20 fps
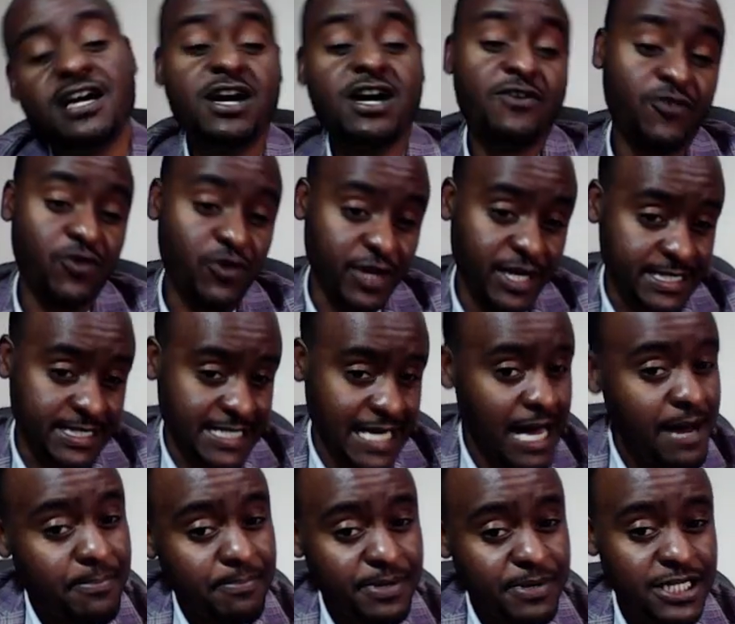For
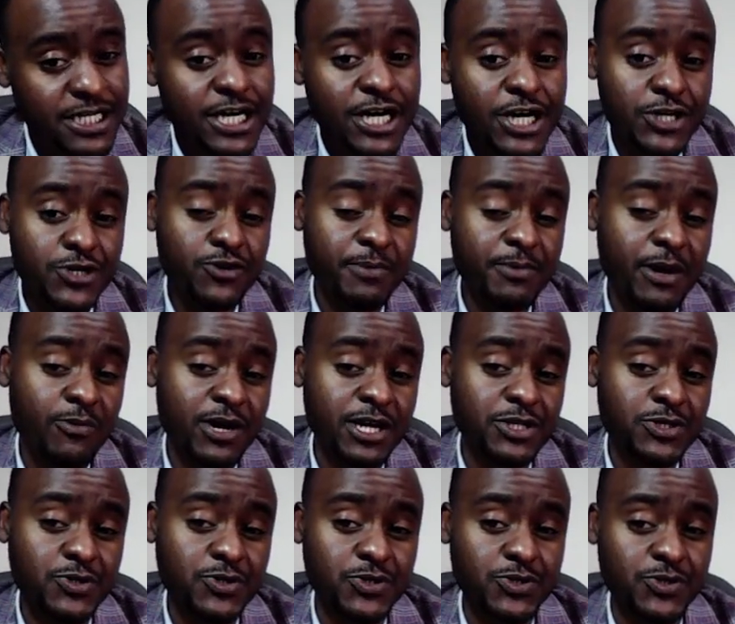example, you may want
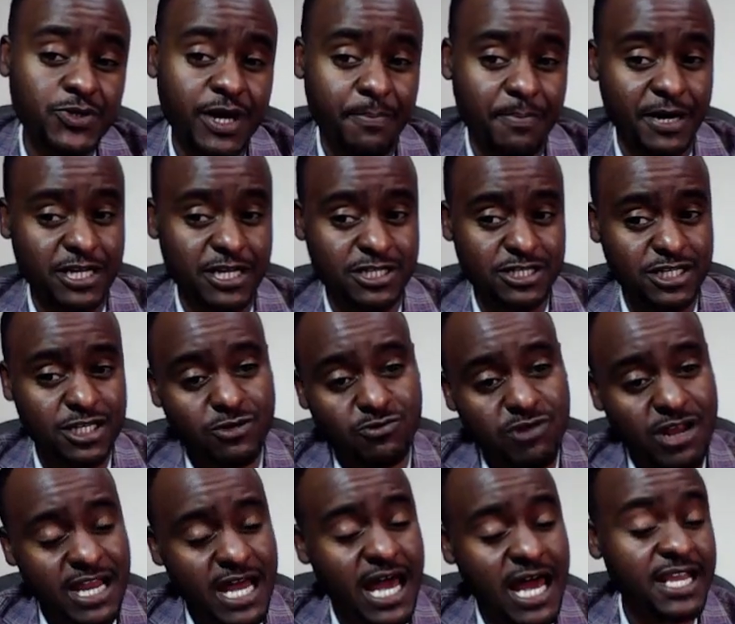to do a
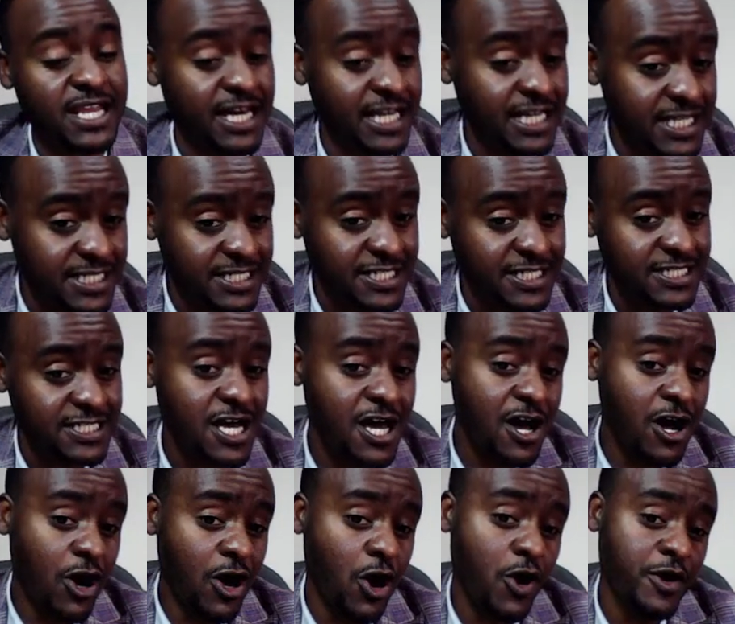particular analysis
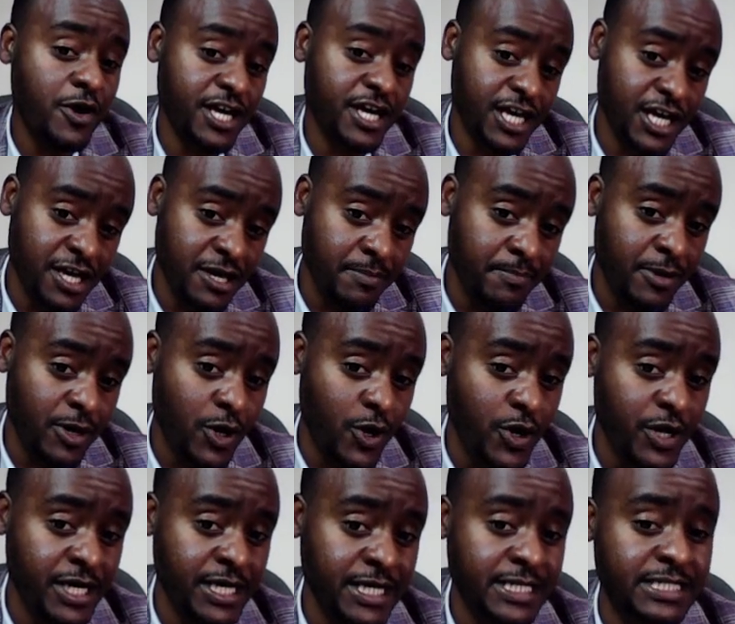on
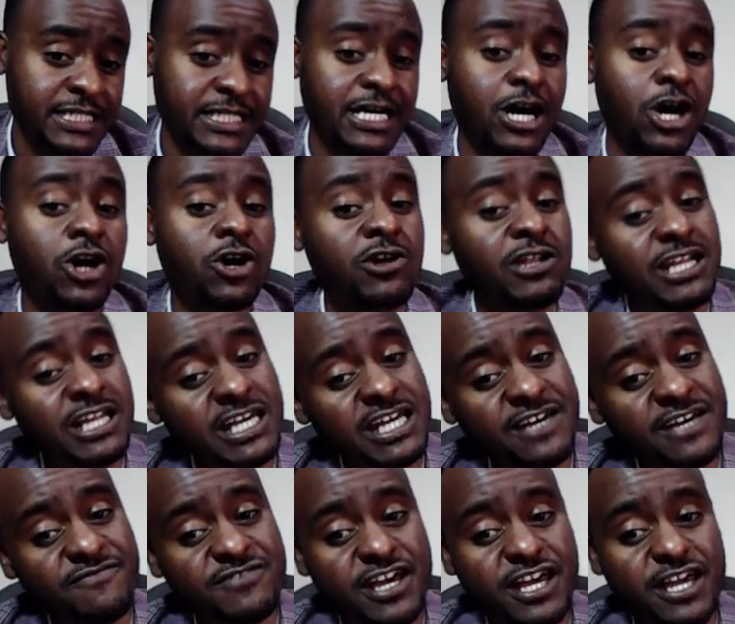employees only
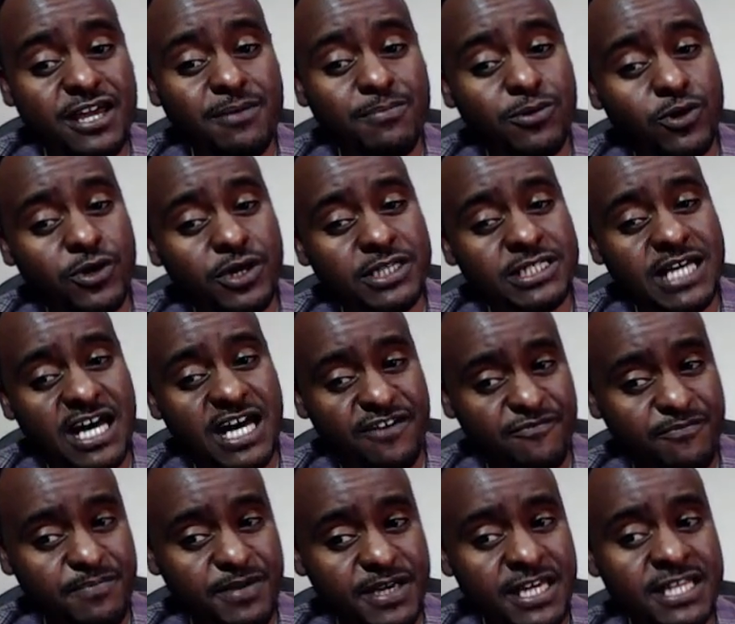if the employees have
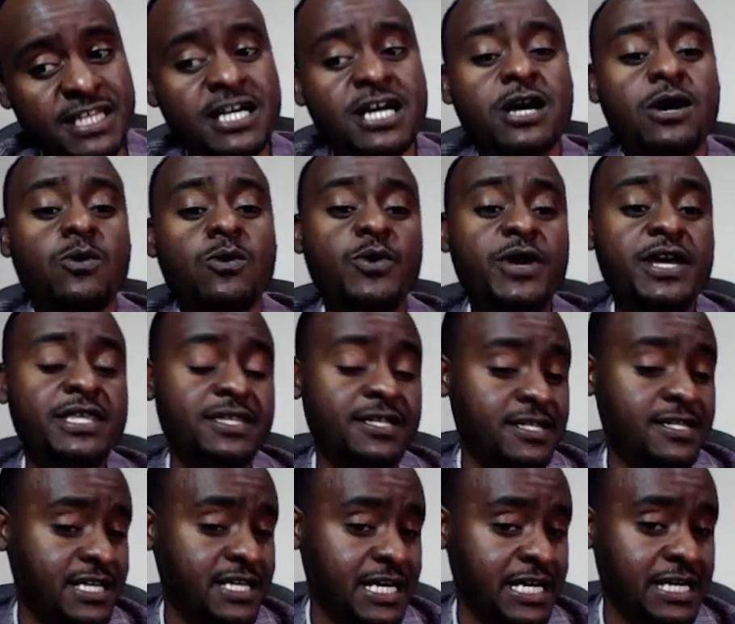been within
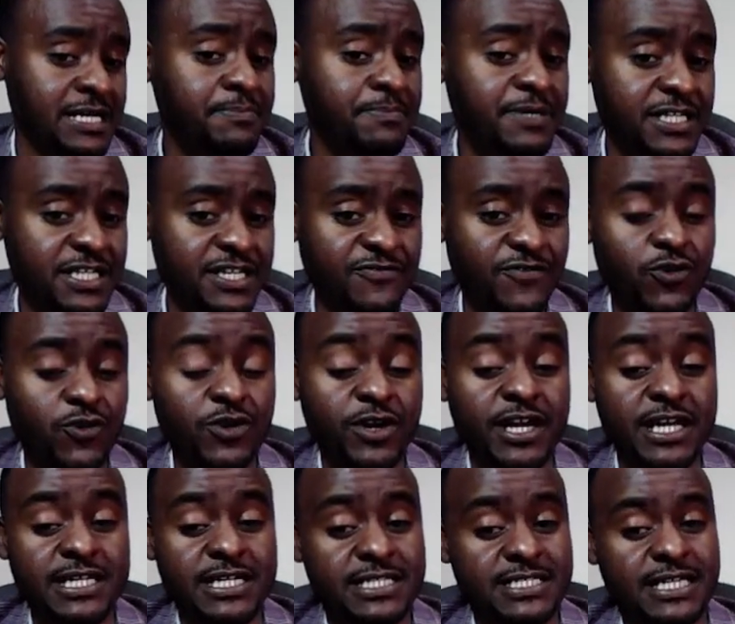the company for
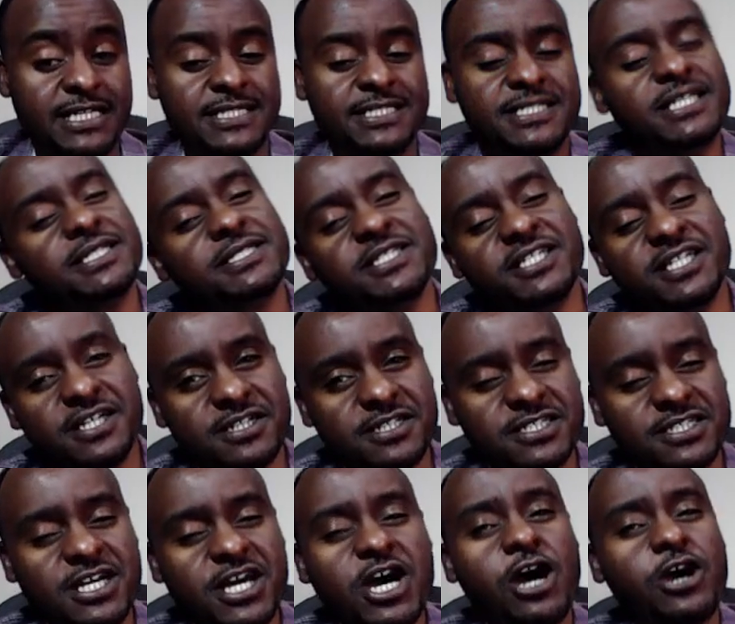greater than 6 years.
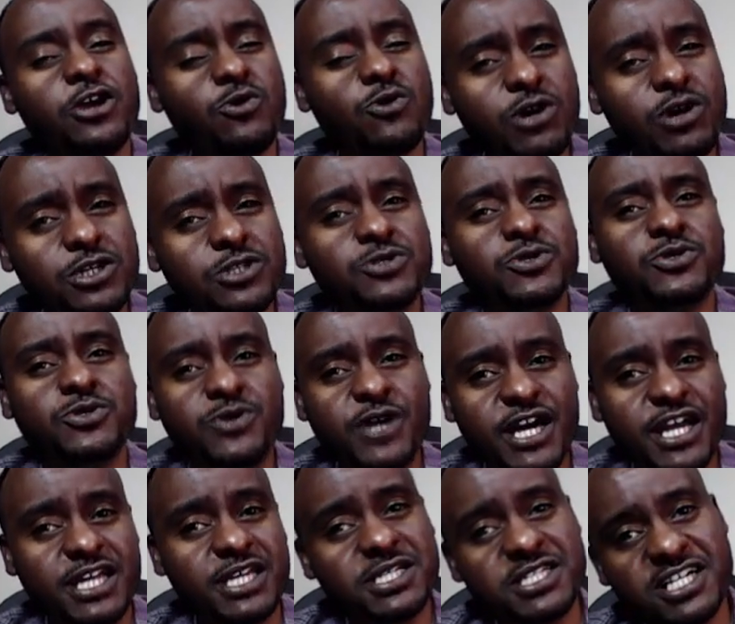You want to do a
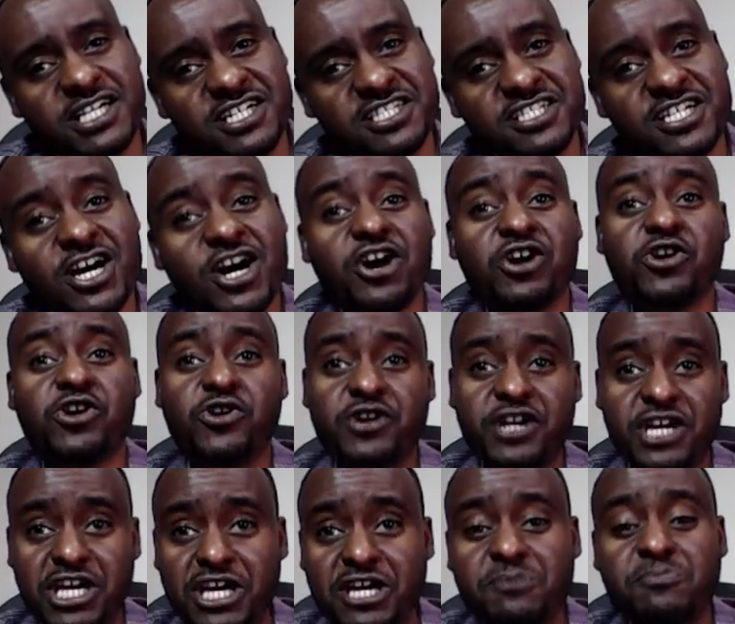research on
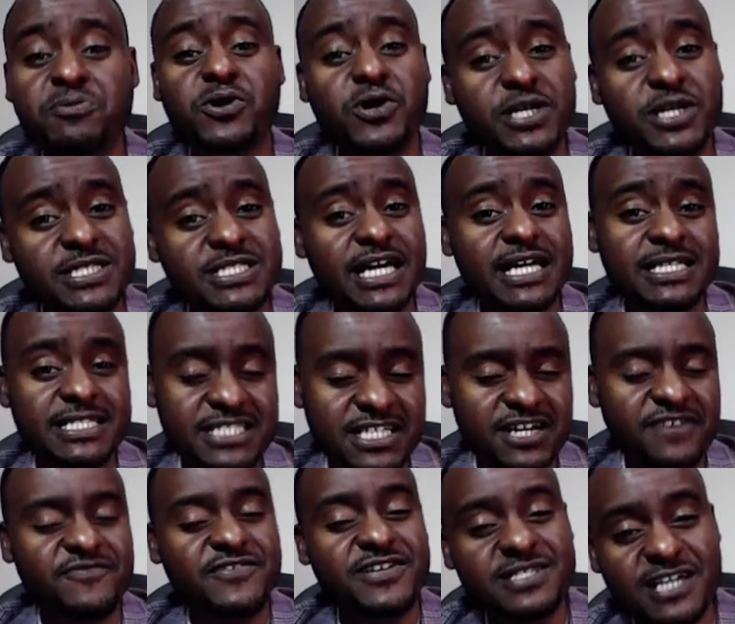employees that
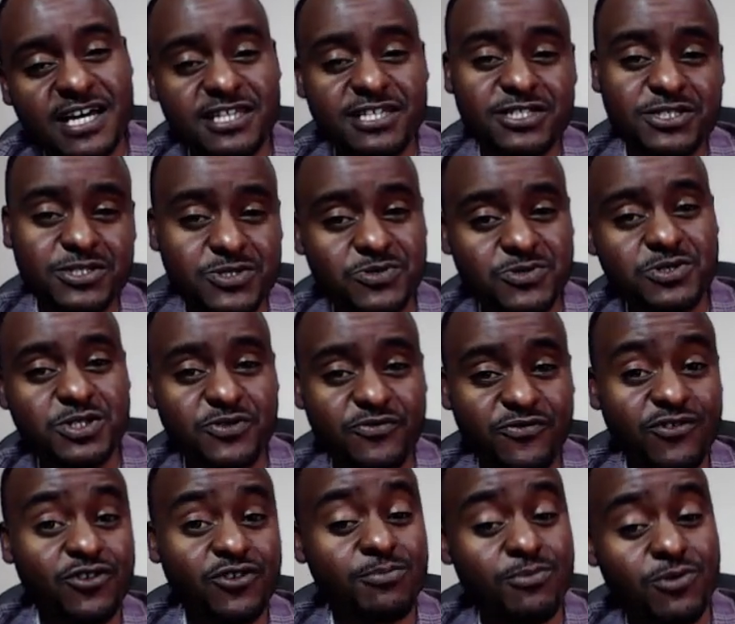serve in that institution
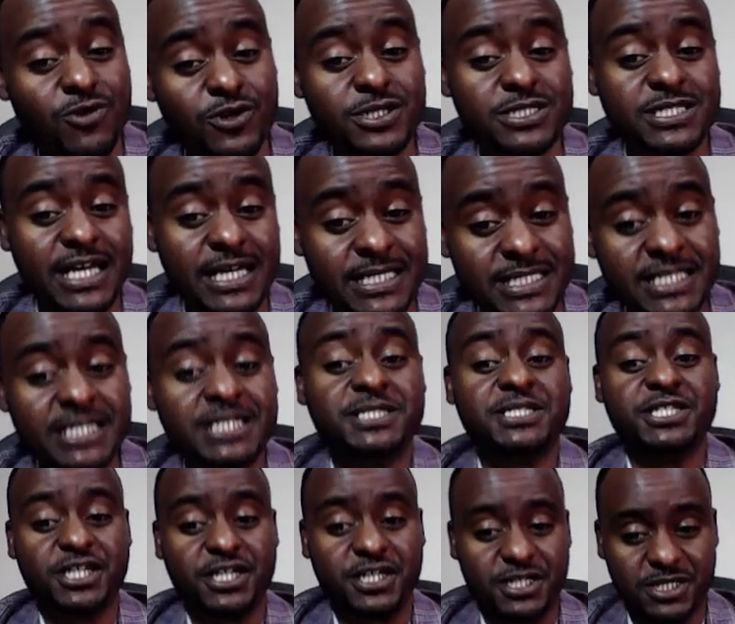for more than 6
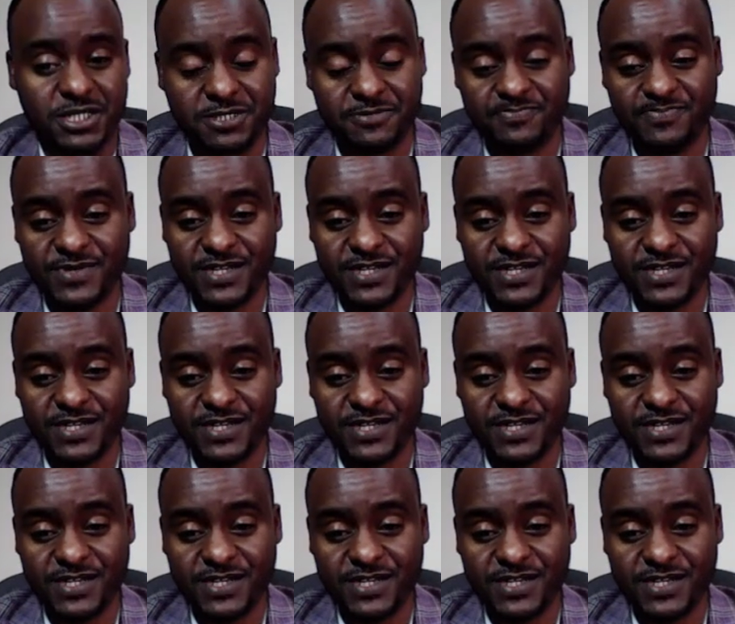years.